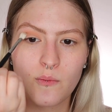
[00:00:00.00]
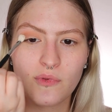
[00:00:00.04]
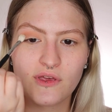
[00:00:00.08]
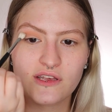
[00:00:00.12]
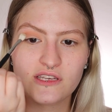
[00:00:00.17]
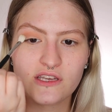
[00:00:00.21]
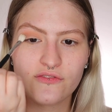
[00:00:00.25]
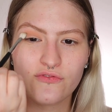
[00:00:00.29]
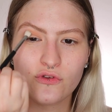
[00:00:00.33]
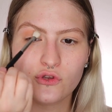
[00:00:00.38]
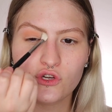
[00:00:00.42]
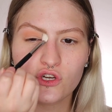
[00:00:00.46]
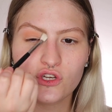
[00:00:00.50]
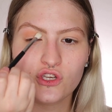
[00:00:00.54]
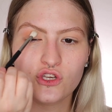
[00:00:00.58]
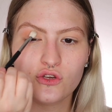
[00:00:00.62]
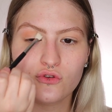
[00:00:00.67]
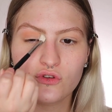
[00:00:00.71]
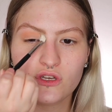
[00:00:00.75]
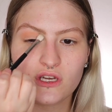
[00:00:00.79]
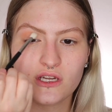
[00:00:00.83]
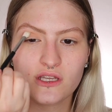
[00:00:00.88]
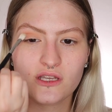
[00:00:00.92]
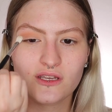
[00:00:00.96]
Because if you just
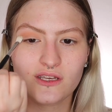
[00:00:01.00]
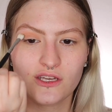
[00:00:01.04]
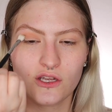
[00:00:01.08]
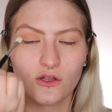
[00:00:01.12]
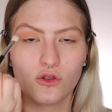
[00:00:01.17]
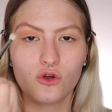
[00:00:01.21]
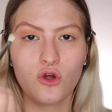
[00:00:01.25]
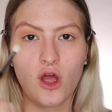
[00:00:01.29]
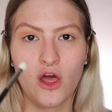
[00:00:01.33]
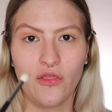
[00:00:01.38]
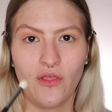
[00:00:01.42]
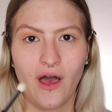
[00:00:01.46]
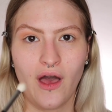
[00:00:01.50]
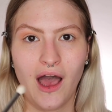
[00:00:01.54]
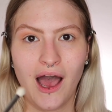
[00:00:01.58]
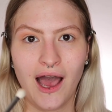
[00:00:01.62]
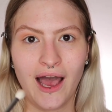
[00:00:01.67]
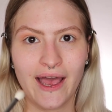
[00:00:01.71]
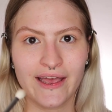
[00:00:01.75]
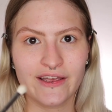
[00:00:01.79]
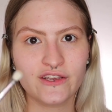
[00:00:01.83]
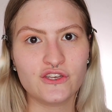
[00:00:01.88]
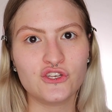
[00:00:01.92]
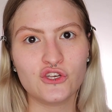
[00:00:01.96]
use concealer on the
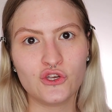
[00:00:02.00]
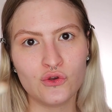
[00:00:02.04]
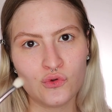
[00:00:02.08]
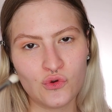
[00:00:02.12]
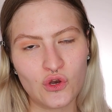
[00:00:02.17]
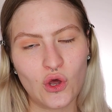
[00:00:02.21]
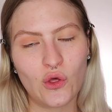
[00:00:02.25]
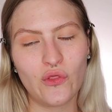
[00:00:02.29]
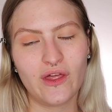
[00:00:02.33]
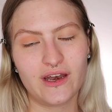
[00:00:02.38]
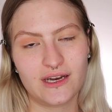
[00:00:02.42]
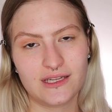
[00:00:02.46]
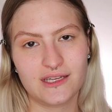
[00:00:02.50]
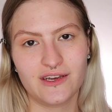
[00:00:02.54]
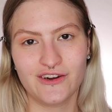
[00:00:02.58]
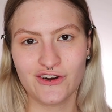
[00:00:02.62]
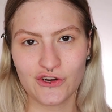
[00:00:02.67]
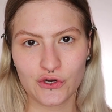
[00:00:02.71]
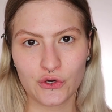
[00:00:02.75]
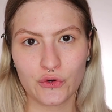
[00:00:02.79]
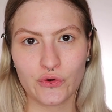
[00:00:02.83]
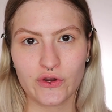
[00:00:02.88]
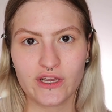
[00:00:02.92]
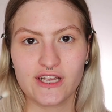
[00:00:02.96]
eyes, you know that it's going
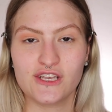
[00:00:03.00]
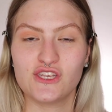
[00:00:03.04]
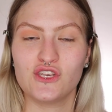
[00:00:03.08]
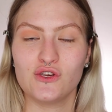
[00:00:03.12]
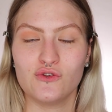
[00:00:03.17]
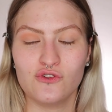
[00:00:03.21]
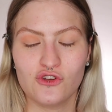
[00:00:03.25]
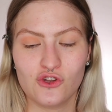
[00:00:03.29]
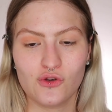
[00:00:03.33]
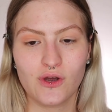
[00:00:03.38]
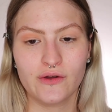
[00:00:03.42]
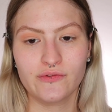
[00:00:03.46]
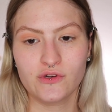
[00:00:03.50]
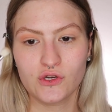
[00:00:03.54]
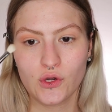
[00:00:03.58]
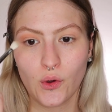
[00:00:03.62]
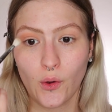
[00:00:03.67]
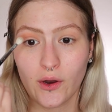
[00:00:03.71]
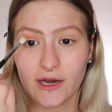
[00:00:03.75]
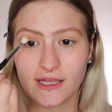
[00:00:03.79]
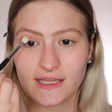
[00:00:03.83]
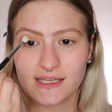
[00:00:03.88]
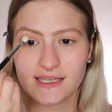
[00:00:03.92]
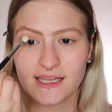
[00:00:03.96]
to crease. You do have to
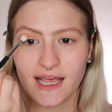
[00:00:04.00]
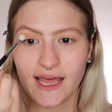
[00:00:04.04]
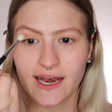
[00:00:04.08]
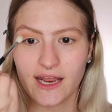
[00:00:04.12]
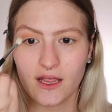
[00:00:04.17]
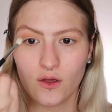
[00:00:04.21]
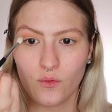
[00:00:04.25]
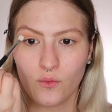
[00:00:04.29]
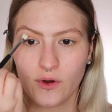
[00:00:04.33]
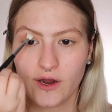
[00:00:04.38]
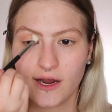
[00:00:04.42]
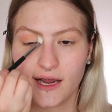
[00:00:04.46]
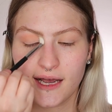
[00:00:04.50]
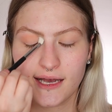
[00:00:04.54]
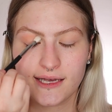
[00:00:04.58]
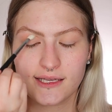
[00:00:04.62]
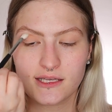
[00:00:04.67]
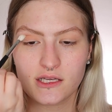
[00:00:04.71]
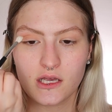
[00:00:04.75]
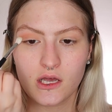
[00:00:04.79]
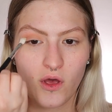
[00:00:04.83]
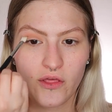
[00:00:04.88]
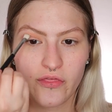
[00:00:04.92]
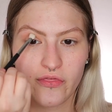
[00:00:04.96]
go in and set it,
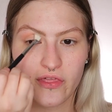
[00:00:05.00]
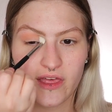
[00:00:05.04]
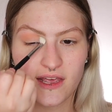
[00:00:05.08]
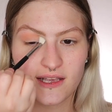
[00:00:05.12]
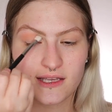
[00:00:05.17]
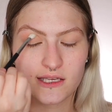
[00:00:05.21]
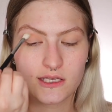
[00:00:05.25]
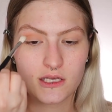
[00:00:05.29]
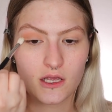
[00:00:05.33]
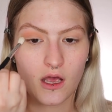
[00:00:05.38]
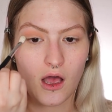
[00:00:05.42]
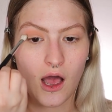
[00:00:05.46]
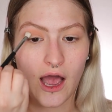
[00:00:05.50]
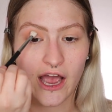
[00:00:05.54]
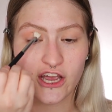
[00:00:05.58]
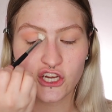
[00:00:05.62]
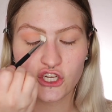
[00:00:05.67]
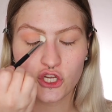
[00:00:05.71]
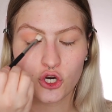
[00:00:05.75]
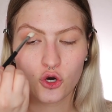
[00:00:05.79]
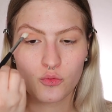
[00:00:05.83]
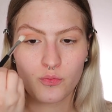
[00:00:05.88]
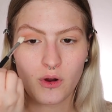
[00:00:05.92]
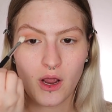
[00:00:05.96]
whereas with this
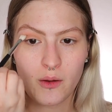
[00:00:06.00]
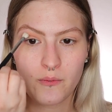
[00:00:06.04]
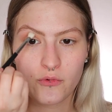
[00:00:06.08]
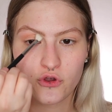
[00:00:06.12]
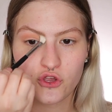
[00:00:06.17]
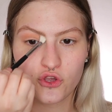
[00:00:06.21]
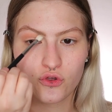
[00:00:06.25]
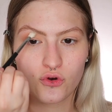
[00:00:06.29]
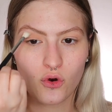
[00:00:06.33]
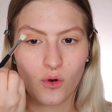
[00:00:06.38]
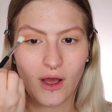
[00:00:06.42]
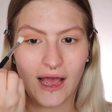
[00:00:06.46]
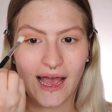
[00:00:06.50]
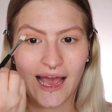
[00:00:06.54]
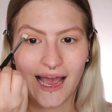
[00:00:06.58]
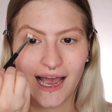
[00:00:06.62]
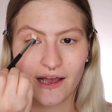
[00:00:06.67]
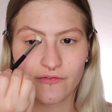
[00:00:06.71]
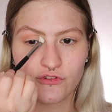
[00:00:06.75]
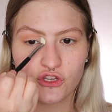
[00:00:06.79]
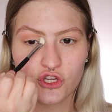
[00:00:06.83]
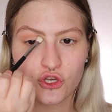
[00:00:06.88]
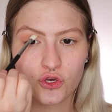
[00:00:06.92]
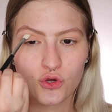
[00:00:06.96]
eyeshadow primer, you don't
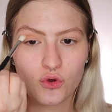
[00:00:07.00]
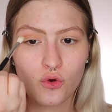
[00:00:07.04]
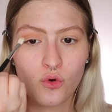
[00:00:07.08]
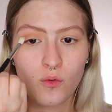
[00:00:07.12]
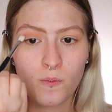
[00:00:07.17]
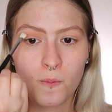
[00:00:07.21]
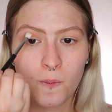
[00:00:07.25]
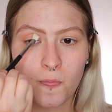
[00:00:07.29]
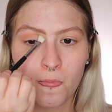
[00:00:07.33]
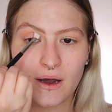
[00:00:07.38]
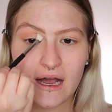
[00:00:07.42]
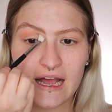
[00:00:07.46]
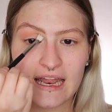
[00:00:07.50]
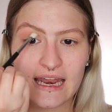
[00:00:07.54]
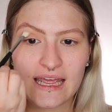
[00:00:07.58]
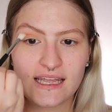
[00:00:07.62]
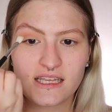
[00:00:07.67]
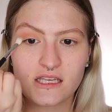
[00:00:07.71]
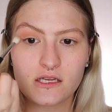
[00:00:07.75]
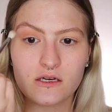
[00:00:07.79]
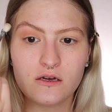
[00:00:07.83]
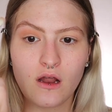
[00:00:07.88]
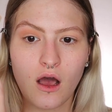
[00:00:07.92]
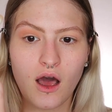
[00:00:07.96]
have to. But
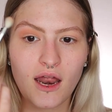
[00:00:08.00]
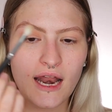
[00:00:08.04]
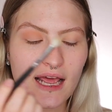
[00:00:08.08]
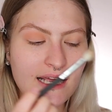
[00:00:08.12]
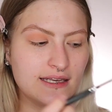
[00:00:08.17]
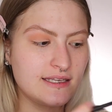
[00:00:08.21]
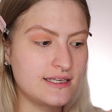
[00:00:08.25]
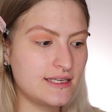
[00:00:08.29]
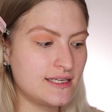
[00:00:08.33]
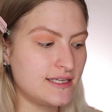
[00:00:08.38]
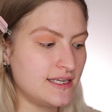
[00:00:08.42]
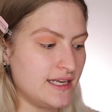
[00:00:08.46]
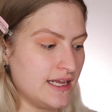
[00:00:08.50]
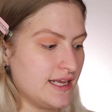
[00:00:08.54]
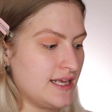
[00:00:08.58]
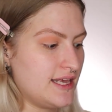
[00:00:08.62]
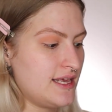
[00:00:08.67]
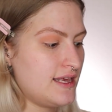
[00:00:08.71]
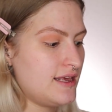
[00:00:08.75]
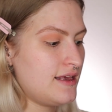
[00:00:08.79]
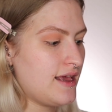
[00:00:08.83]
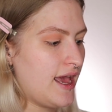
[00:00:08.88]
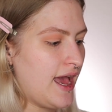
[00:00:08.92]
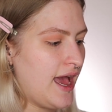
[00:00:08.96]
it's not as
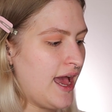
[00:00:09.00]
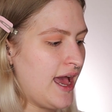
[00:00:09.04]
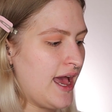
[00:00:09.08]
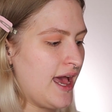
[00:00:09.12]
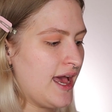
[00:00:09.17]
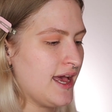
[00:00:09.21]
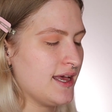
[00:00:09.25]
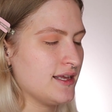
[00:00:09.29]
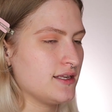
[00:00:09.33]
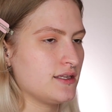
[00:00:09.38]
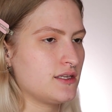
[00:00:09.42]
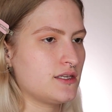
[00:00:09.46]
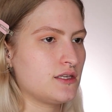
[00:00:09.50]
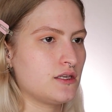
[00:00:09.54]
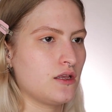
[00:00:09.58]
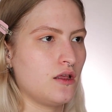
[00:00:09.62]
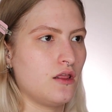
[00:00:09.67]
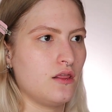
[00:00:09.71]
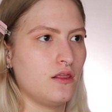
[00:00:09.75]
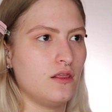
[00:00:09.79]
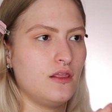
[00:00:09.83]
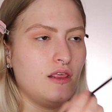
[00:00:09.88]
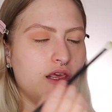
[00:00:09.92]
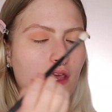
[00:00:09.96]
sticky as
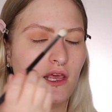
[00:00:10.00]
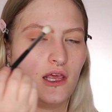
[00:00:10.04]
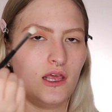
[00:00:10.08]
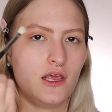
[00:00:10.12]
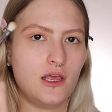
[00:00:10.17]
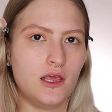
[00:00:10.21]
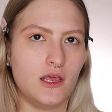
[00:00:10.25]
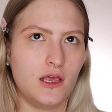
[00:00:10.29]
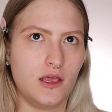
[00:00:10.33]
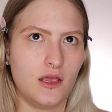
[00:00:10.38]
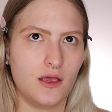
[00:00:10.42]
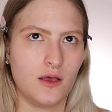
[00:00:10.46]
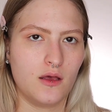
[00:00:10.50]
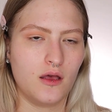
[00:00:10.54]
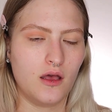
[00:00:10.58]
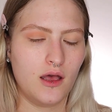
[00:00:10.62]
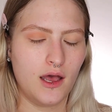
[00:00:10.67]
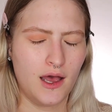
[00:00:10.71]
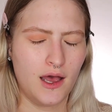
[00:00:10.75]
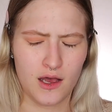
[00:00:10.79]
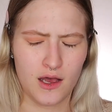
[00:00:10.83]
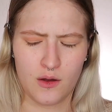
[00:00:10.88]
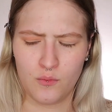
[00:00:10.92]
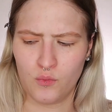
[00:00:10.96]
the,
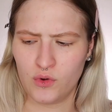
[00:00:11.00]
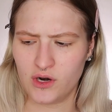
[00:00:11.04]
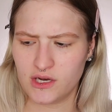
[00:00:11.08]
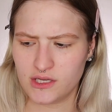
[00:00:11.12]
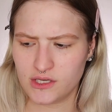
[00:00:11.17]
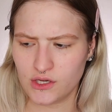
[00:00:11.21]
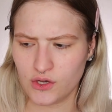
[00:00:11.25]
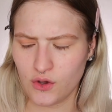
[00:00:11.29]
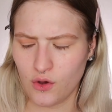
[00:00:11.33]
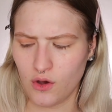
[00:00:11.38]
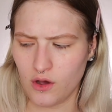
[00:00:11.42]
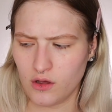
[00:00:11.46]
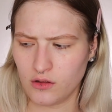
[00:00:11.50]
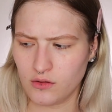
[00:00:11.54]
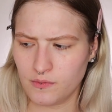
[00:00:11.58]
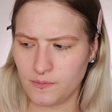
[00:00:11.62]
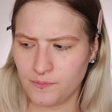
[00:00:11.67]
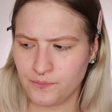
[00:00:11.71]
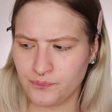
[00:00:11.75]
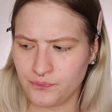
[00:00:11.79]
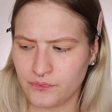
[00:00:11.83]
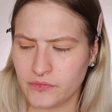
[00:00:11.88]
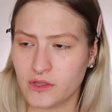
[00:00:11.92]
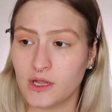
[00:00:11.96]
what is it called?
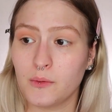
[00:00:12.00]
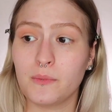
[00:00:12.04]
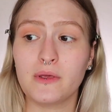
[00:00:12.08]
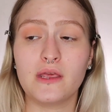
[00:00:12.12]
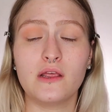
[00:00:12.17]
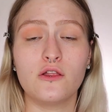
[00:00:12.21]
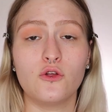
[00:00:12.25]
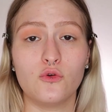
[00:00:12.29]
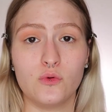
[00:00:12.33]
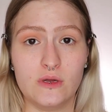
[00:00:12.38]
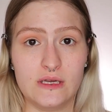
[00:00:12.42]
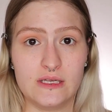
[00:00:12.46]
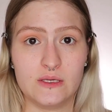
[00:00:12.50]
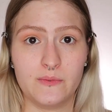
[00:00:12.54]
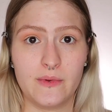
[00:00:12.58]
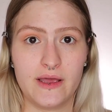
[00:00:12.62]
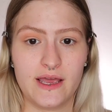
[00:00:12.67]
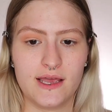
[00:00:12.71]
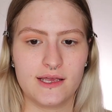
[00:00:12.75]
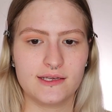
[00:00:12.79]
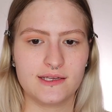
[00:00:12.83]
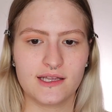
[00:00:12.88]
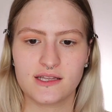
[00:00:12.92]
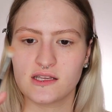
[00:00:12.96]
The P. Louise
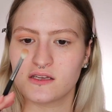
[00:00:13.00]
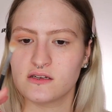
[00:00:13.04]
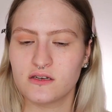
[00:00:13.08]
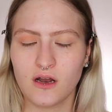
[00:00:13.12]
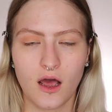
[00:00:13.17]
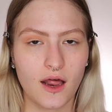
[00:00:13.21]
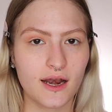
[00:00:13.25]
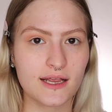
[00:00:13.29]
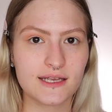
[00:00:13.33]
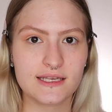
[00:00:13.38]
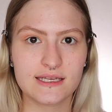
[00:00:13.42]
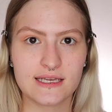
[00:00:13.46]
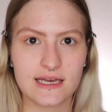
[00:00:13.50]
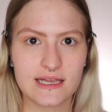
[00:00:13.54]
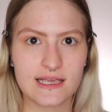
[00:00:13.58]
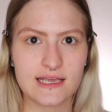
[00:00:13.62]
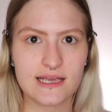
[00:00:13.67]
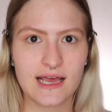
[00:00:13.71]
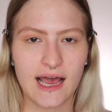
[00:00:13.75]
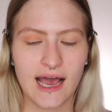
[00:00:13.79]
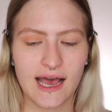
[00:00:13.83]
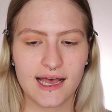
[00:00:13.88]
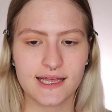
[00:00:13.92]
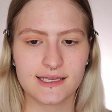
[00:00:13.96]
base. It's not as
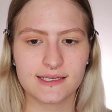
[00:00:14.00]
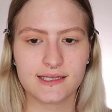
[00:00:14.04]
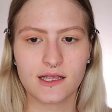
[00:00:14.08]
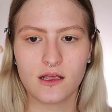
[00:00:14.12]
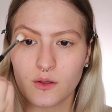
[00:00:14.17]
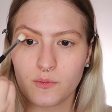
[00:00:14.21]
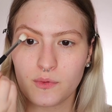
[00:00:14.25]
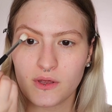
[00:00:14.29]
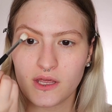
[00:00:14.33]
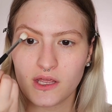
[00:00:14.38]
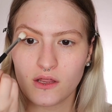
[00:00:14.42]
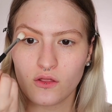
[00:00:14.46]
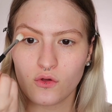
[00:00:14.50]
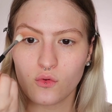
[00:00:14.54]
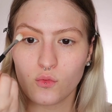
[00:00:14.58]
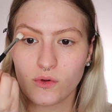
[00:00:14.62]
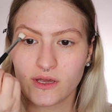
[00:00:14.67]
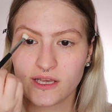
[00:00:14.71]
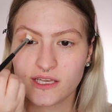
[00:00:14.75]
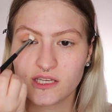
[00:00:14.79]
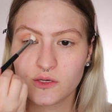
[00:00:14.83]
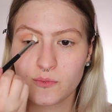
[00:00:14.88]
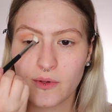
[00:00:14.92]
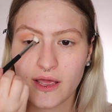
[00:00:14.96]
sticky as the P.
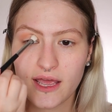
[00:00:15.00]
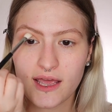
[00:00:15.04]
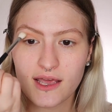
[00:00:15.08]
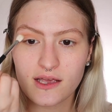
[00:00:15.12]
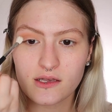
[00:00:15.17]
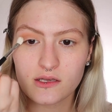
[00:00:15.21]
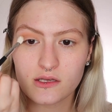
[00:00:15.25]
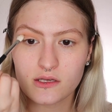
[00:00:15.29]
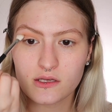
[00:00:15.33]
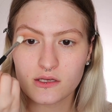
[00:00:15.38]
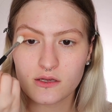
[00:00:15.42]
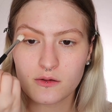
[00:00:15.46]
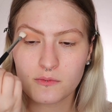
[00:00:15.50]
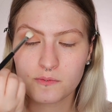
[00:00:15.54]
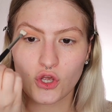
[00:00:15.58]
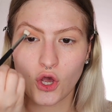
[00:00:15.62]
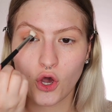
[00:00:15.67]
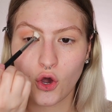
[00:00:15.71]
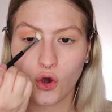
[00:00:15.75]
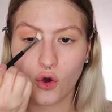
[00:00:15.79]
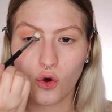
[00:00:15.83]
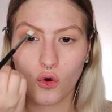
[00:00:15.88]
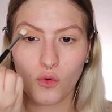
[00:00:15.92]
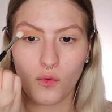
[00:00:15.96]
Louise base.
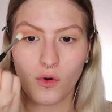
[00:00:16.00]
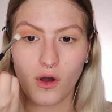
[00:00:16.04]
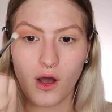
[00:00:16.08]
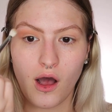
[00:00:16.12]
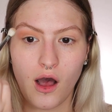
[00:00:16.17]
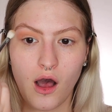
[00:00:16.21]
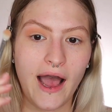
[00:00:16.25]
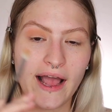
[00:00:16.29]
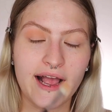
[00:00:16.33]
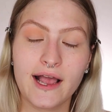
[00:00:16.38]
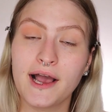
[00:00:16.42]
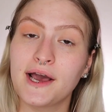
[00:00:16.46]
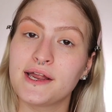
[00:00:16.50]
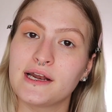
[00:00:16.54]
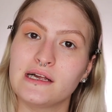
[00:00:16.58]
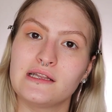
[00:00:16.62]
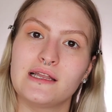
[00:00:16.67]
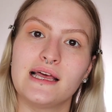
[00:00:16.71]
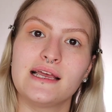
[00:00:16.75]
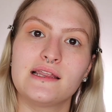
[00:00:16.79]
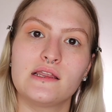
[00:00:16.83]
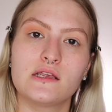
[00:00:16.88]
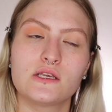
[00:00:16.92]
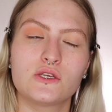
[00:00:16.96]
So I kind of
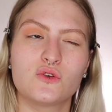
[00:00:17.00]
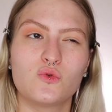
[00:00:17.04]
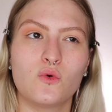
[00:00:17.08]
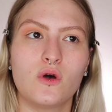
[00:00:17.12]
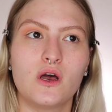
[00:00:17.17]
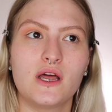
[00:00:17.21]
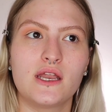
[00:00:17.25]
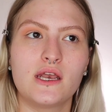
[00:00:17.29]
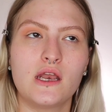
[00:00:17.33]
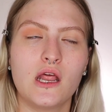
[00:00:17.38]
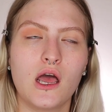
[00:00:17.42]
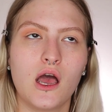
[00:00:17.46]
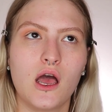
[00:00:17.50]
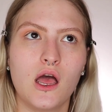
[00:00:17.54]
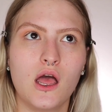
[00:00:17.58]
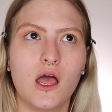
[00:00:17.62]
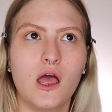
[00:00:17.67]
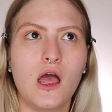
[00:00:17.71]
like this one.